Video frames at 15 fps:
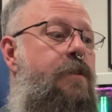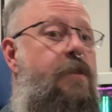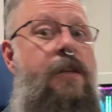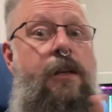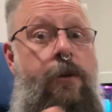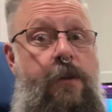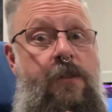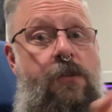
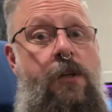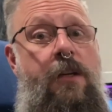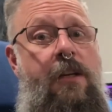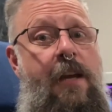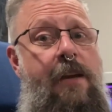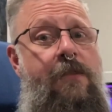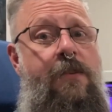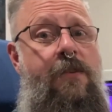in certain
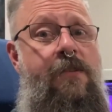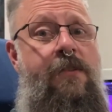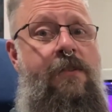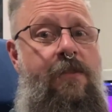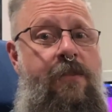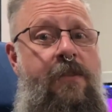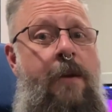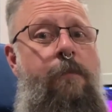cases,
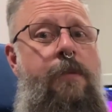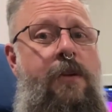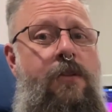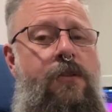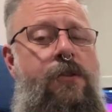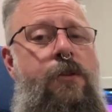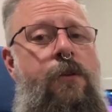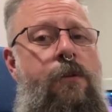dump
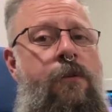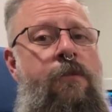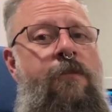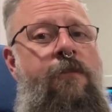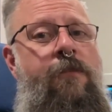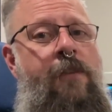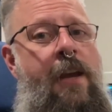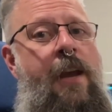it to
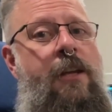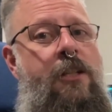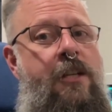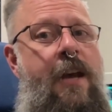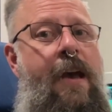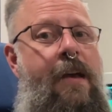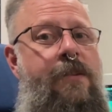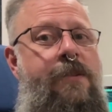
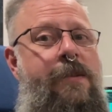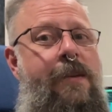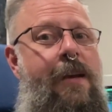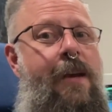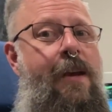VHS.